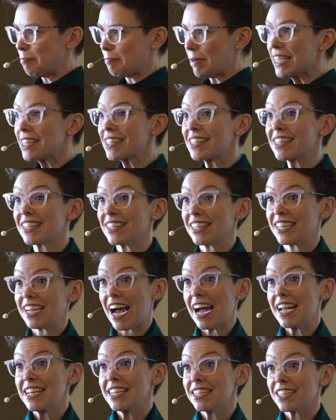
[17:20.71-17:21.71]
Basically,
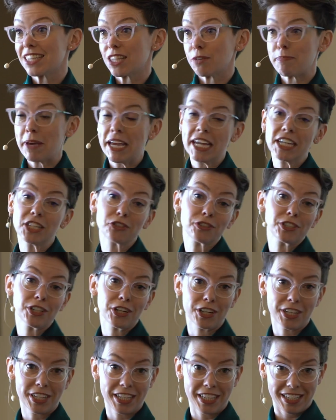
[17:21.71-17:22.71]
I needed the
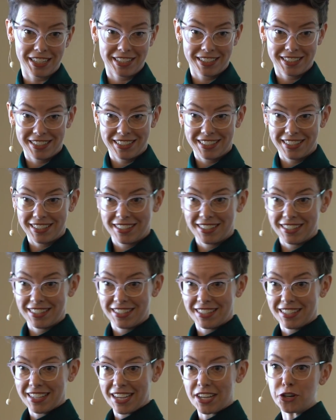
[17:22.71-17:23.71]
patriarchy
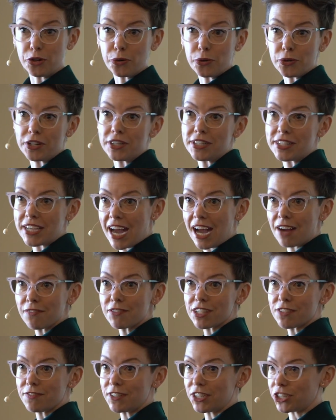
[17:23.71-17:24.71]
in order to have
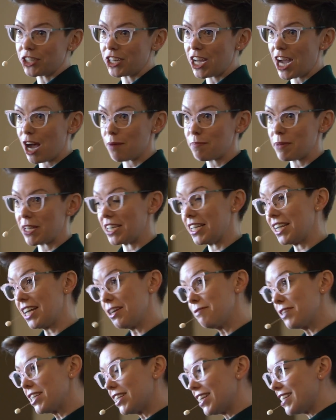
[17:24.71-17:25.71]
this vision happen. And
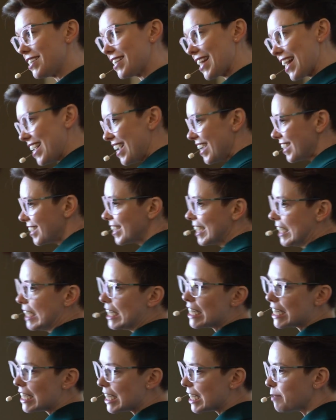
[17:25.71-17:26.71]
I realized I actually
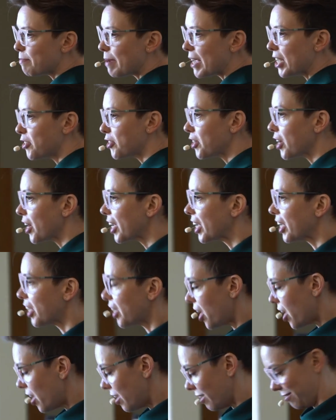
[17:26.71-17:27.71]
didn't need the patriarchy at
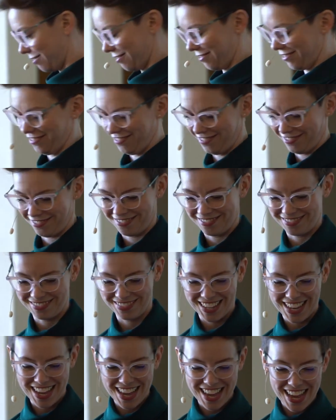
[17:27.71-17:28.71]
all.
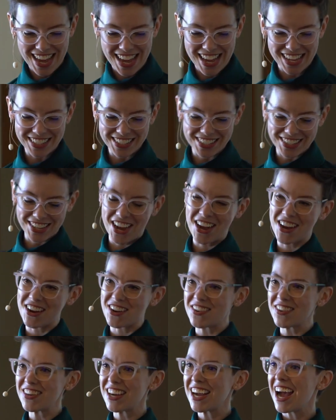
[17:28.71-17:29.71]
And
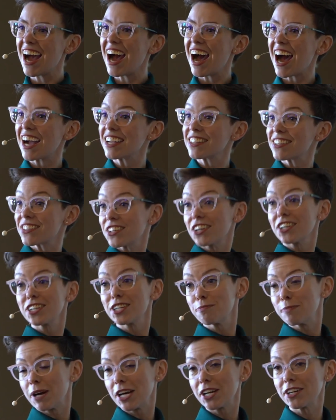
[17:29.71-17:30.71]
so I
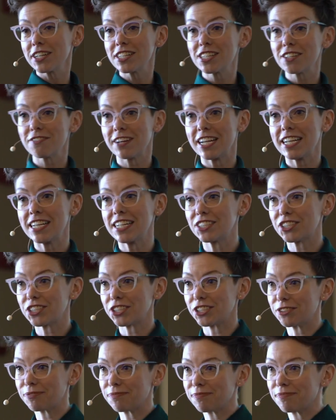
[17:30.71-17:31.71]
started Modernist
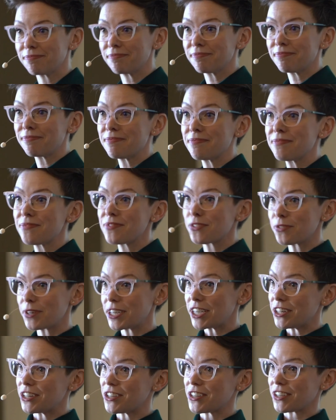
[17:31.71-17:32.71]
Financial 3
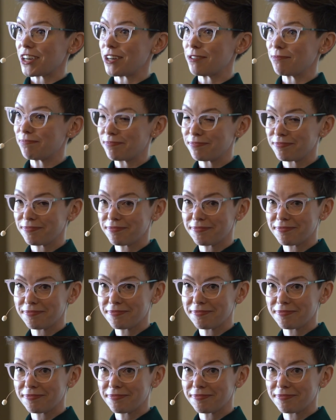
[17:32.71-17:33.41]
years ago.